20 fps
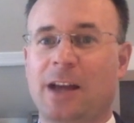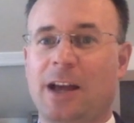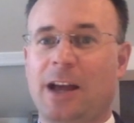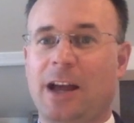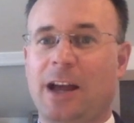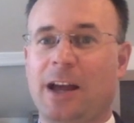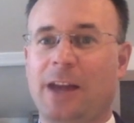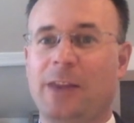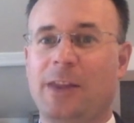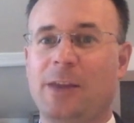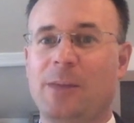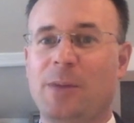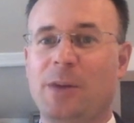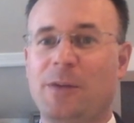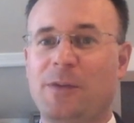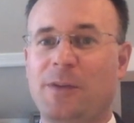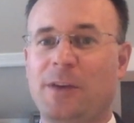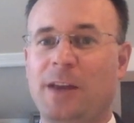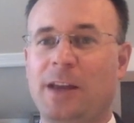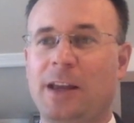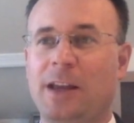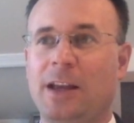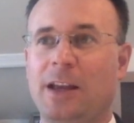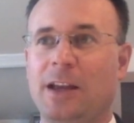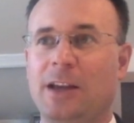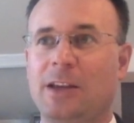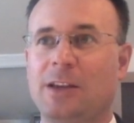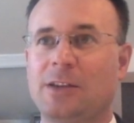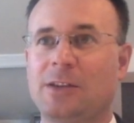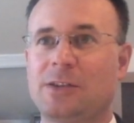And the Epiphany
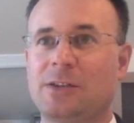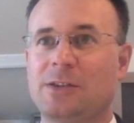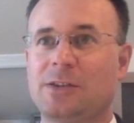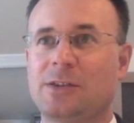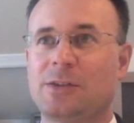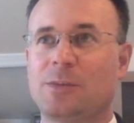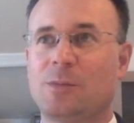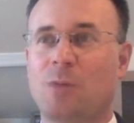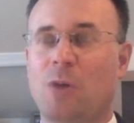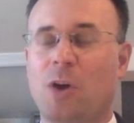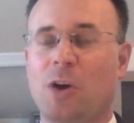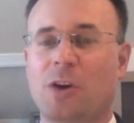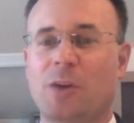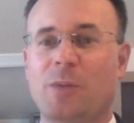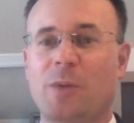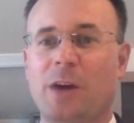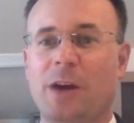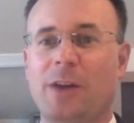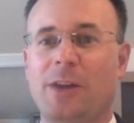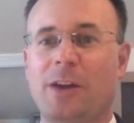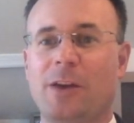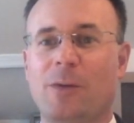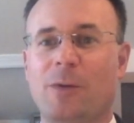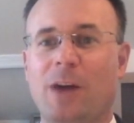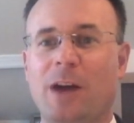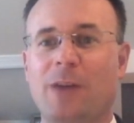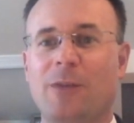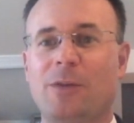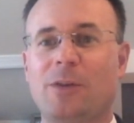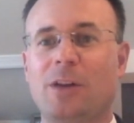is marked by the
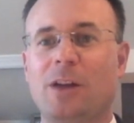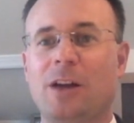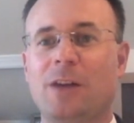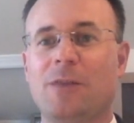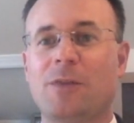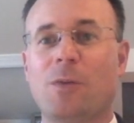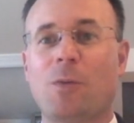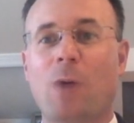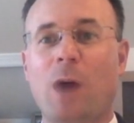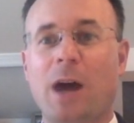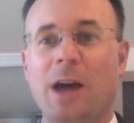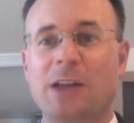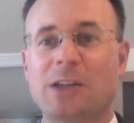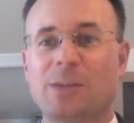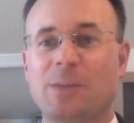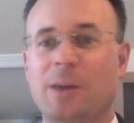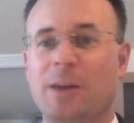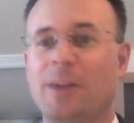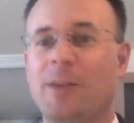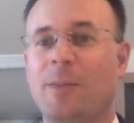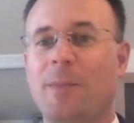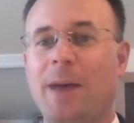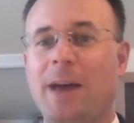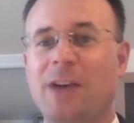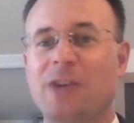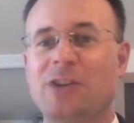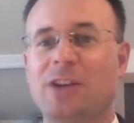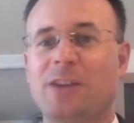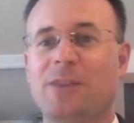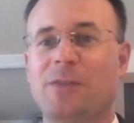arrival of the wise men, the
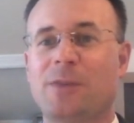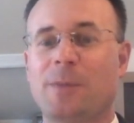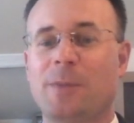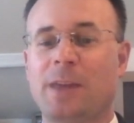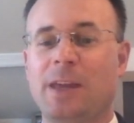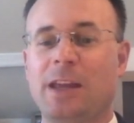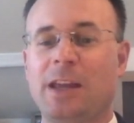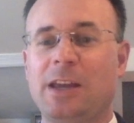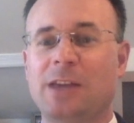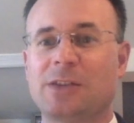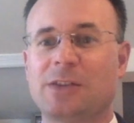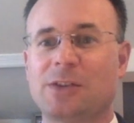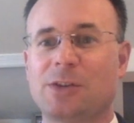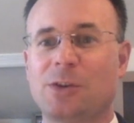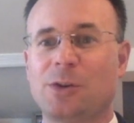Magi from the East,